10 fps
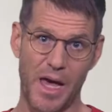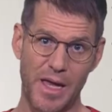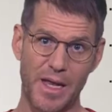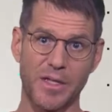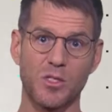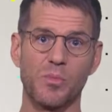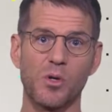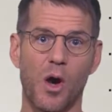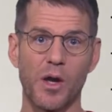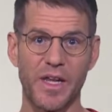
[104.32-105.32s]
I like to book
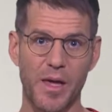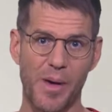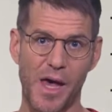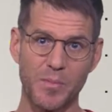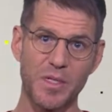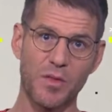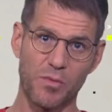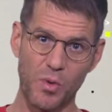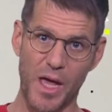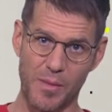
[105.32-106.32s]
holiday apartments
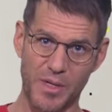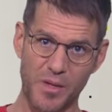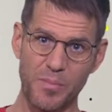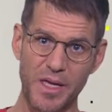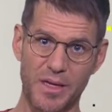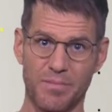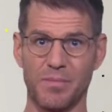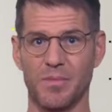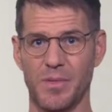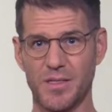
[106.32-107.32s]
through Airbnb.
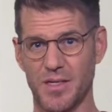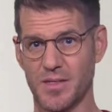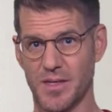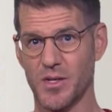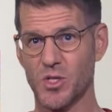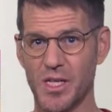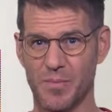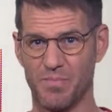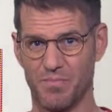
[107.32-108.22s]
It's easy and cheap.